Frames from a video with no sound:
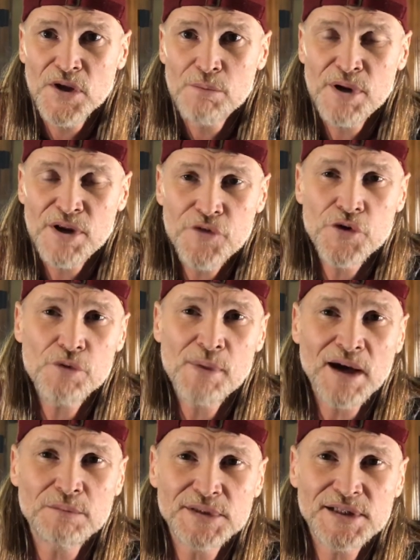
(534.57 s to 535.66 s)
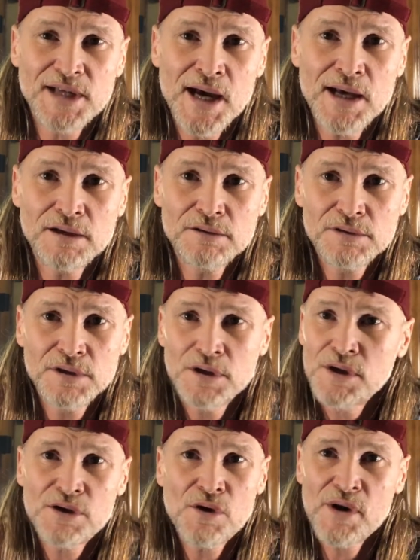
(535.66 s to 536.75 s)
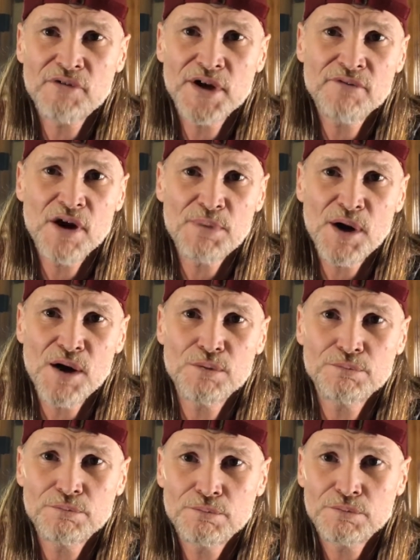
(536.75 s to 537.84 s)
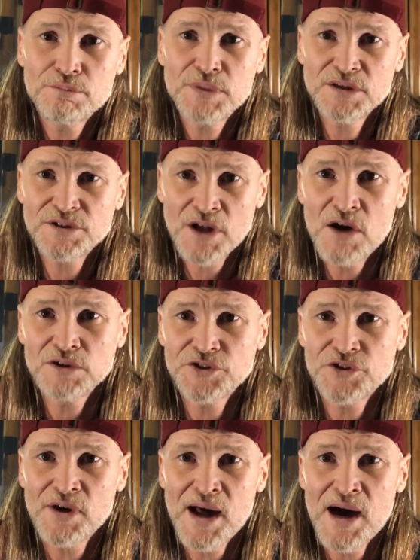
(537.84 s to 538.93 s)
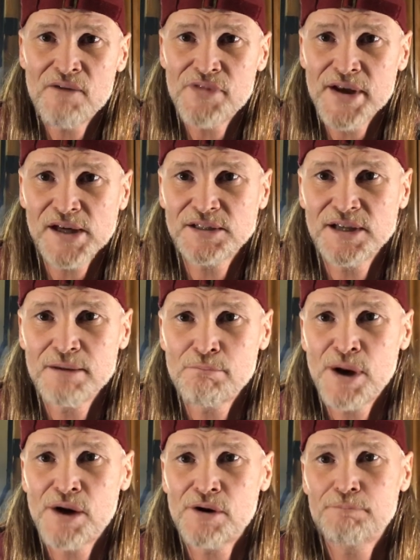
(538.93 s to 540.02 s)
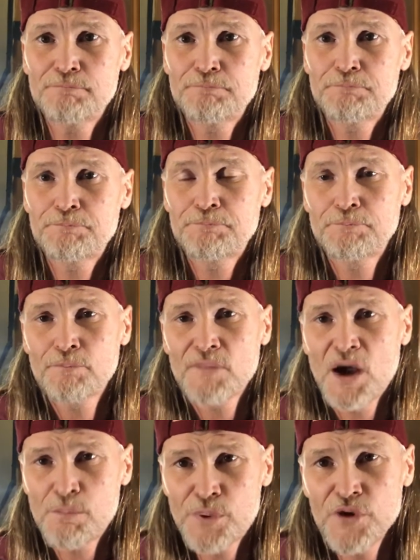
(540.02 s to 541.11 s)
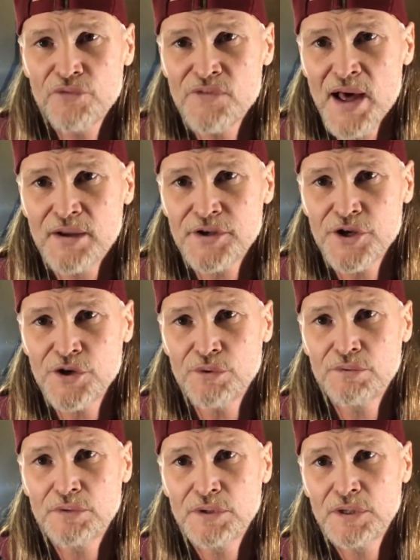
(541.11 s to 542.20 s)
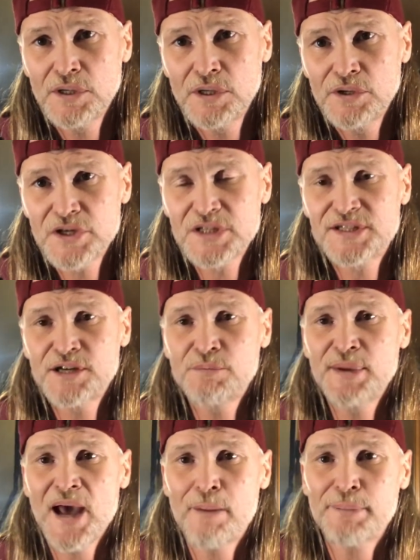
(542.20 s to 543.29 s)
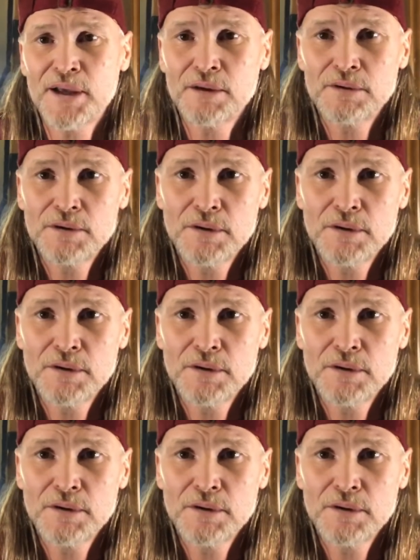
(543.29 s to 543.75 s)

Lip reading: But if you do make a mistake, don't ever give up hope. Because as long as you're alive, things can get better. I'm proof of that too. You can still be happy.